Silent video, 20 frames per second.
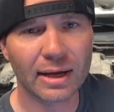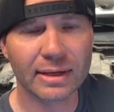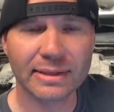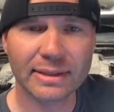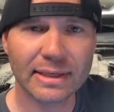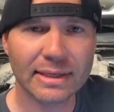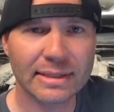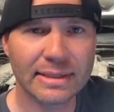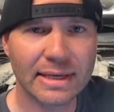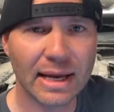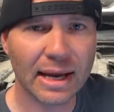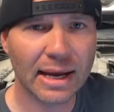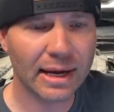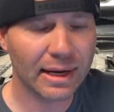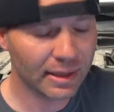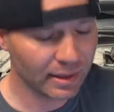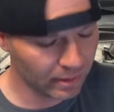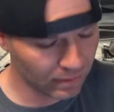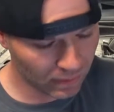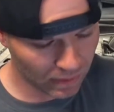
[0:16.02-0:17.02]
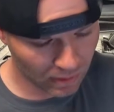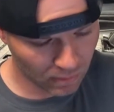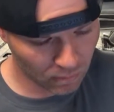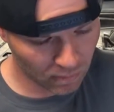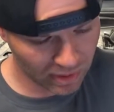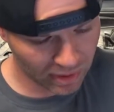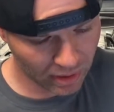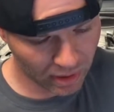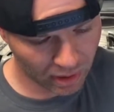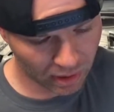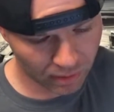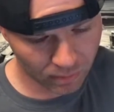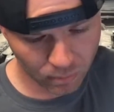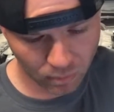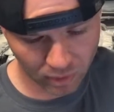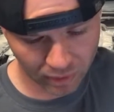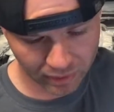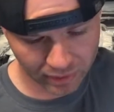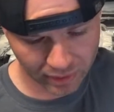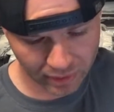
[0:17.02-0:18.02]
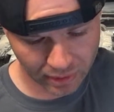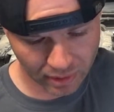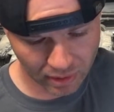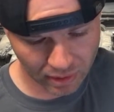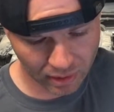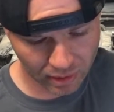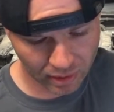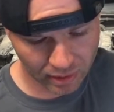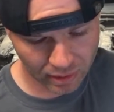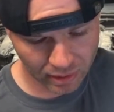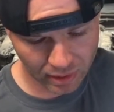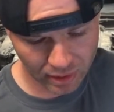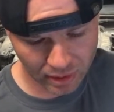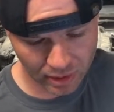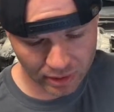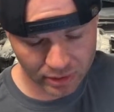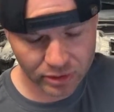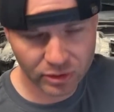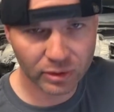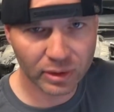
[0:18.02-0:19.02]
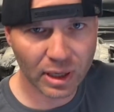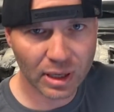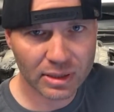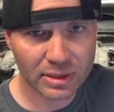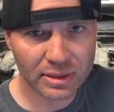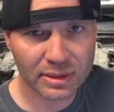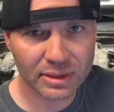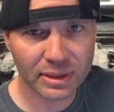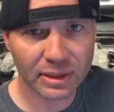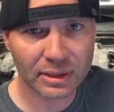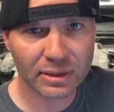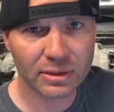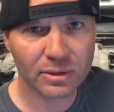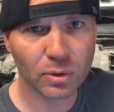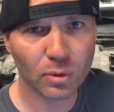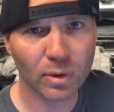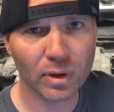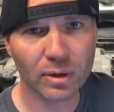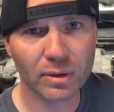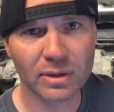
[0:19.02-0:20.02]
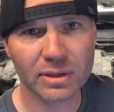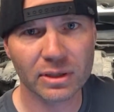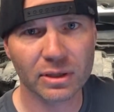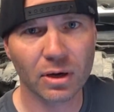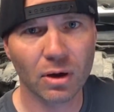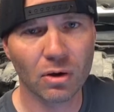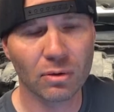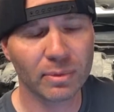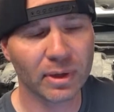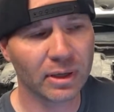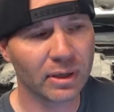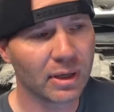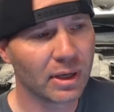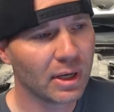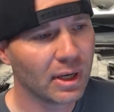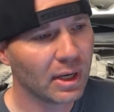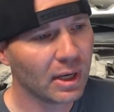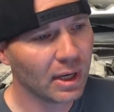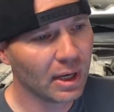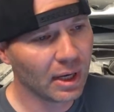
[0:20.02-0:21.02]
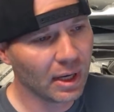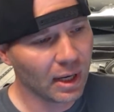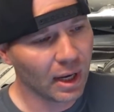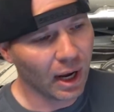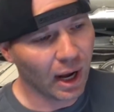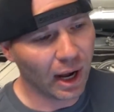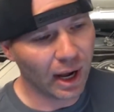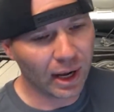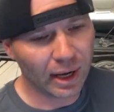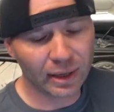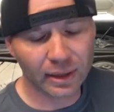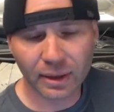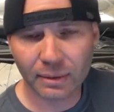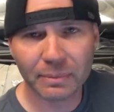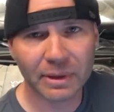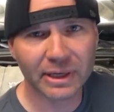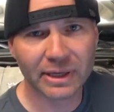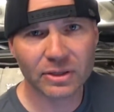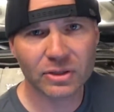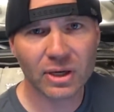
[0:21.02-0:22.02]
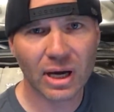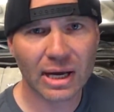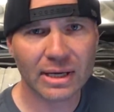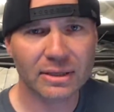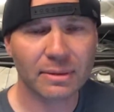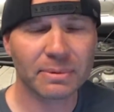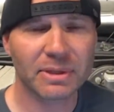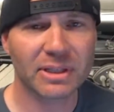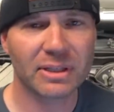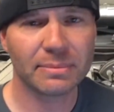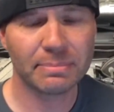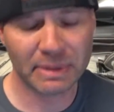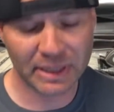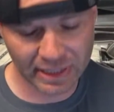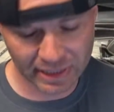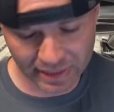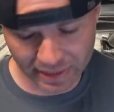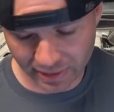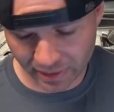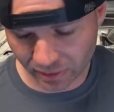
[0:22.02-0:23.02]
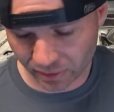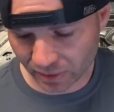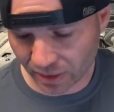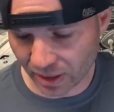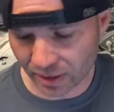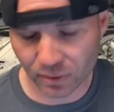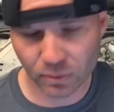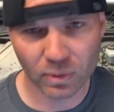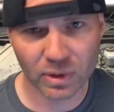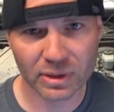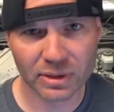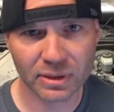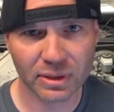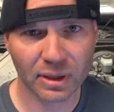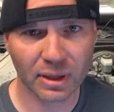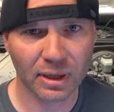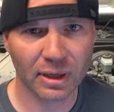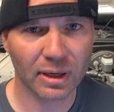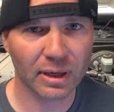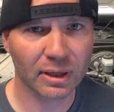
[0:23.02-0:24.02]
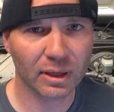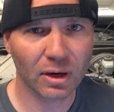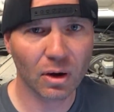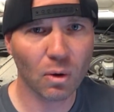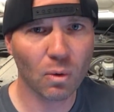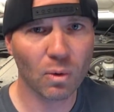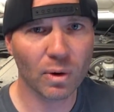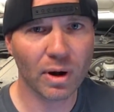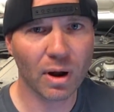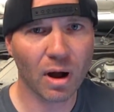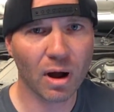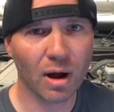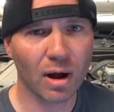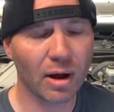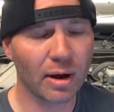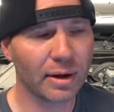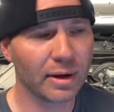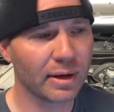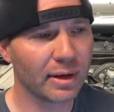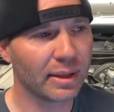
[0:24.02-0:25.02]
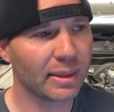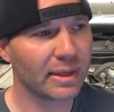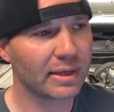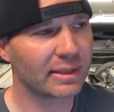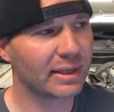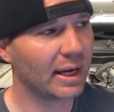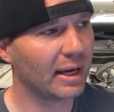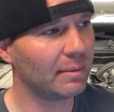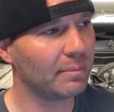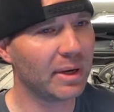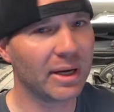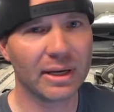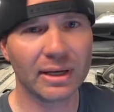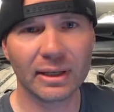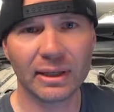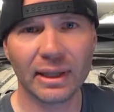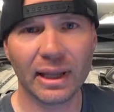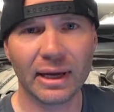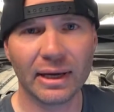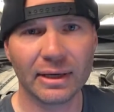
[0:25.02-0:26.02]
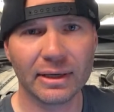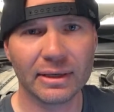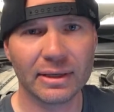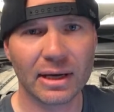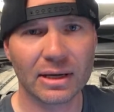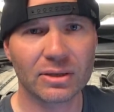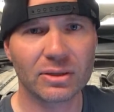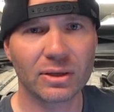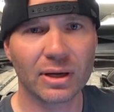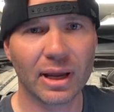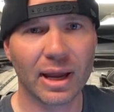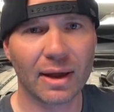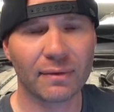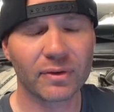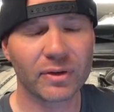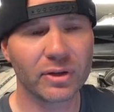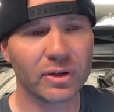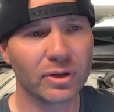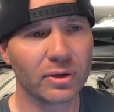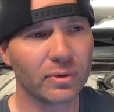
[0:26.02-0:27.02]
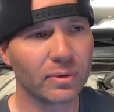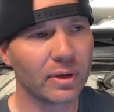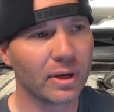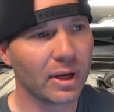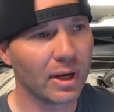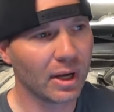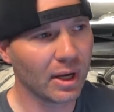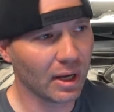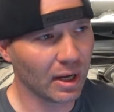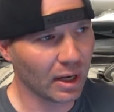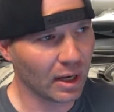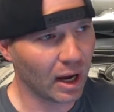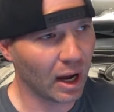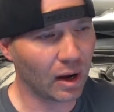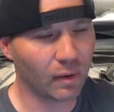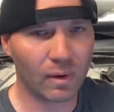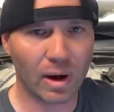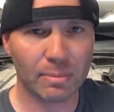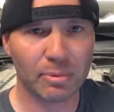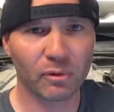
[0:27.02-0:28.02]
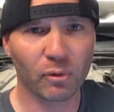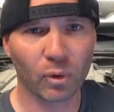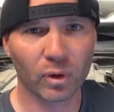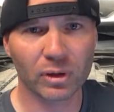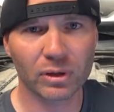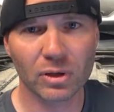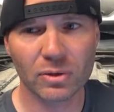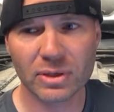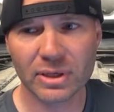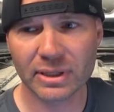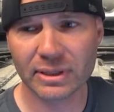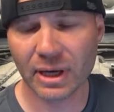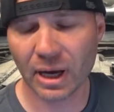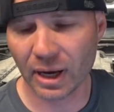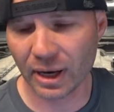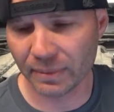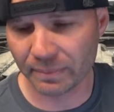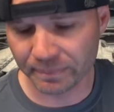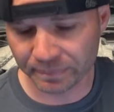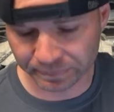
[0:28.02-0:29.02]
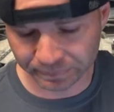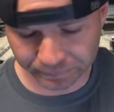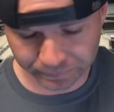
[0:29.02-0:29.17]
Today we are working on a 2006 Toyota Tacoma. I'm going to get you guys up to speed here, kind of what's going on. This came in late yesterday afternoon, right before closing time.